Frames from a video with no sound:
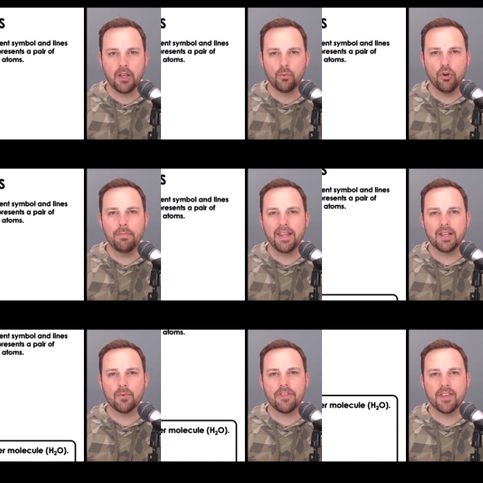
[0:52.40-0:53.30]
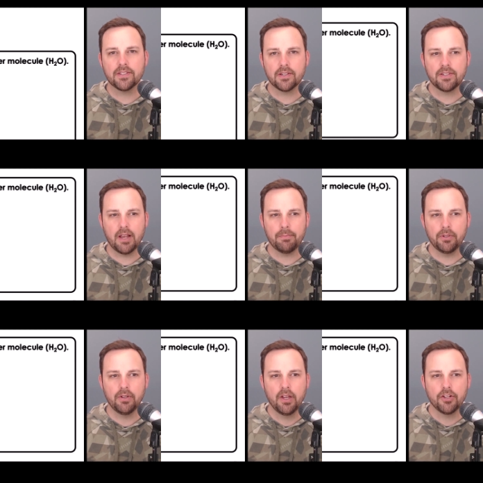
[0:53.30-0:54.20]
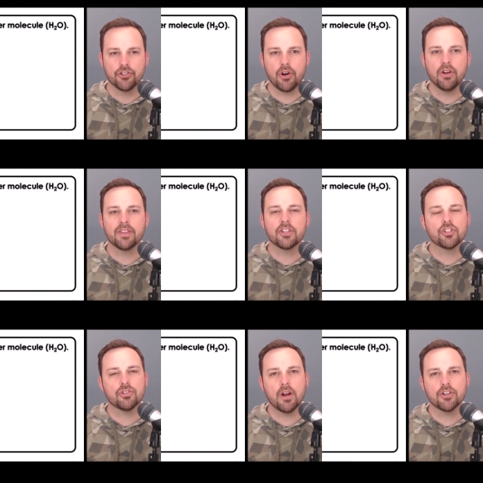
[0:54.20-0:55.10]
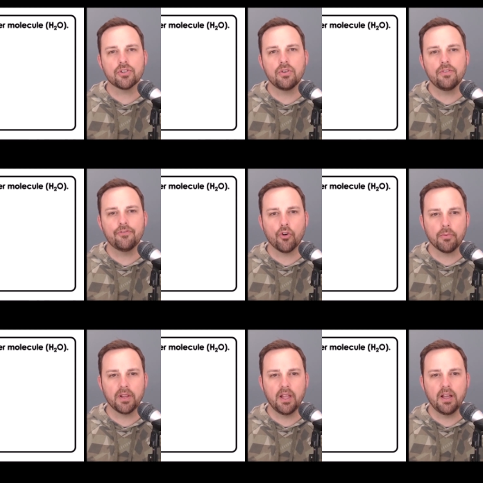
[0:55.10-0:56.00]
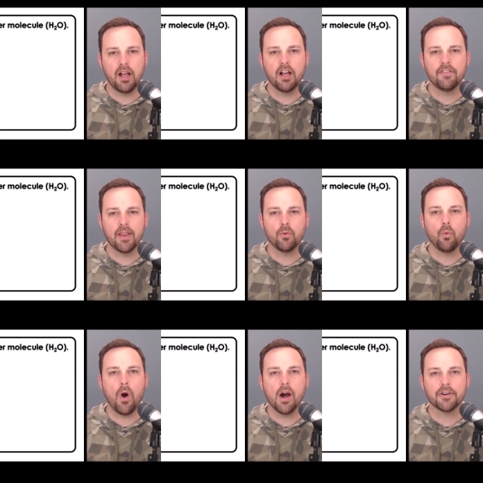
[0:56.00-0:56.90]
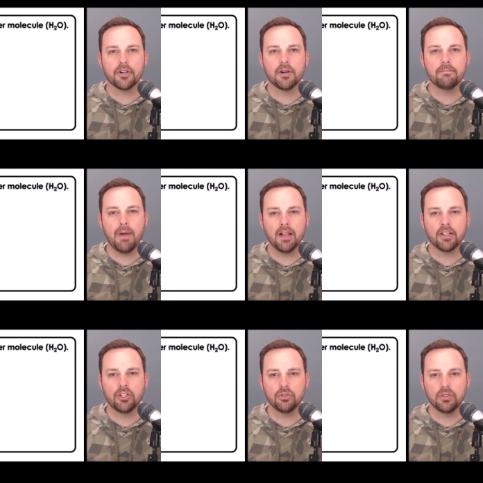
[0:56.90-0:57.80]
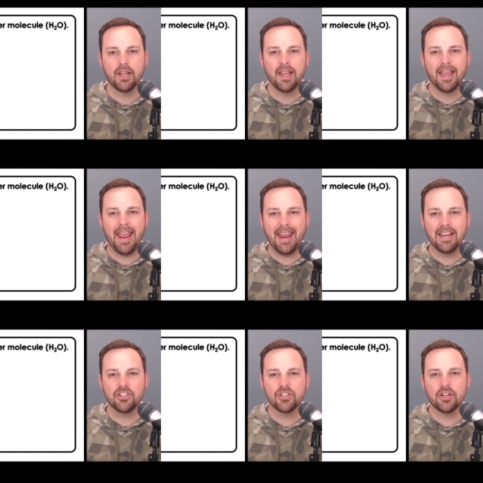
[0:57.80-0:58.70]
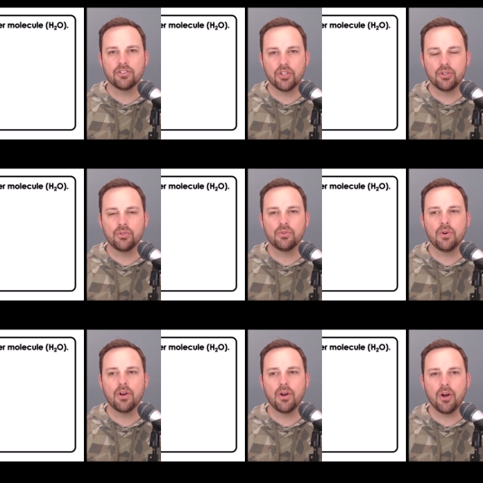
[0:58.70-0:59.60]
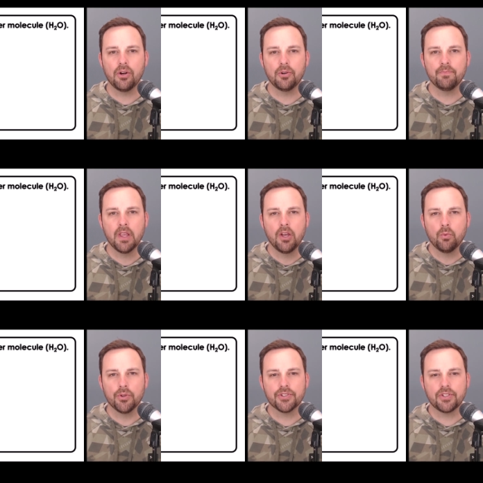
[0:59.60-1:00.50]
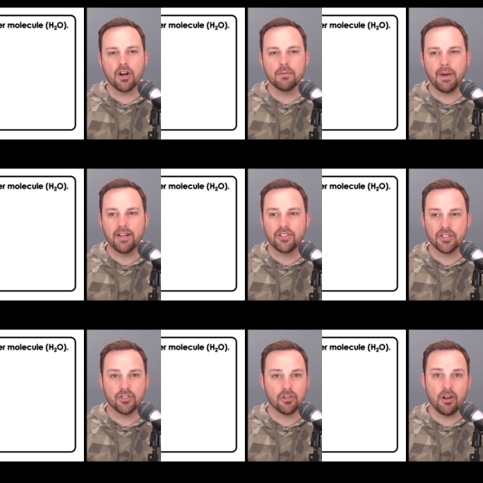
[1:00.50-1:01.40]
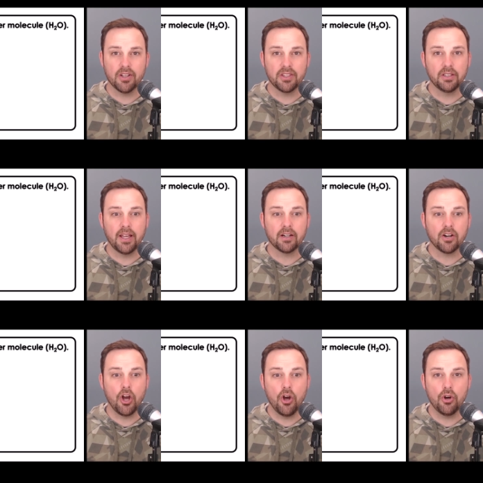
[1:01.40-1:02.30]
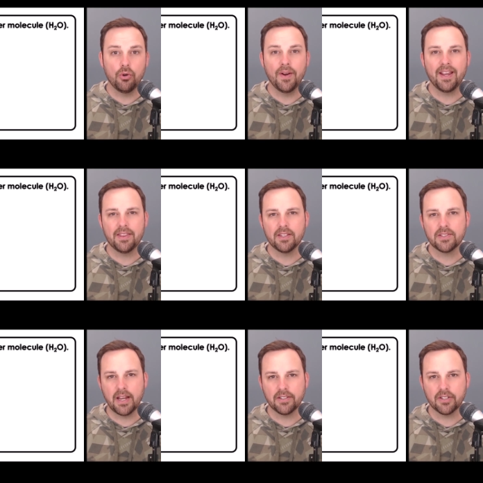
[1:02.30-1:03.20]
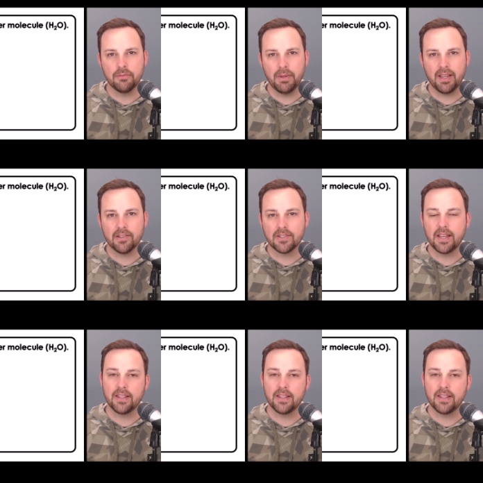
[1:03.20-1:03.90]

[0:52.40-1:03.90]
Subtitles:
We'll begin with this example, drawing the structural formula of a water molecule, H2O. We'll start by just drawing the letter O in the center because in